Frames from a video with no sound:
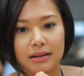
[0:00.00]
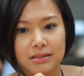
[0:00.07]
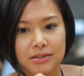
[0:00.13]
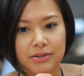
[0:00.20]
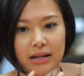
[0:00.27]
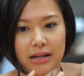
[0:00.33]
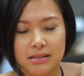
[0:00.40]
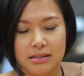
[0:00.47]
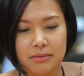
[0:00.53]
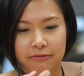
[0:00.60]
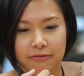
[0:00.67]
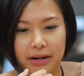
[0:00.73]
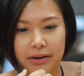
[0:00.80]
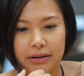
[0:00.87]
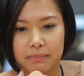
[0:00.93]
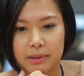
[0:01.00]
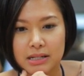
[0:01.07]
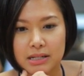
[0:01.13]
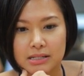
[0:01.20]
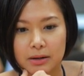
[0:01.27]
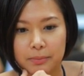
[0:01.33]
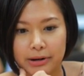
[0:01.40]
So that's a very he was big
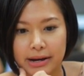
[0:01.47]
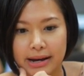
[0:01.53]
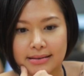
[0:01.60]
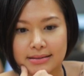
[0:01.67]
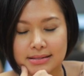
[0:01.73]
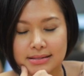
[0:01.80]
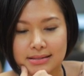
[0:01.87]
not. surprise.